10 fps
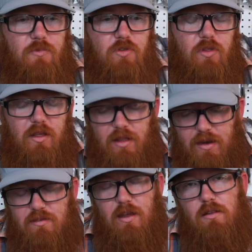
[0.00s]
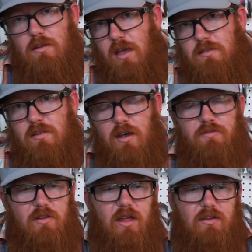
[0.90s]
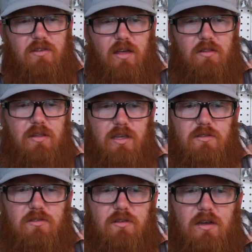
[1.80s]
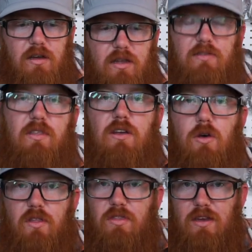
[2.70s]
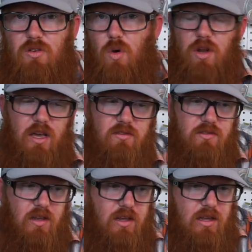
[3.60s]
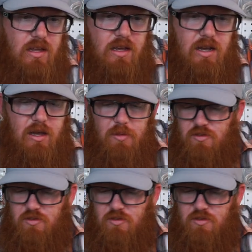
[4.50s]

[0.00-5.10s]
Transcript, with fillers: so they let us out, nice enough to let us out of the lease. Uh, I guess they know that they told us. Um,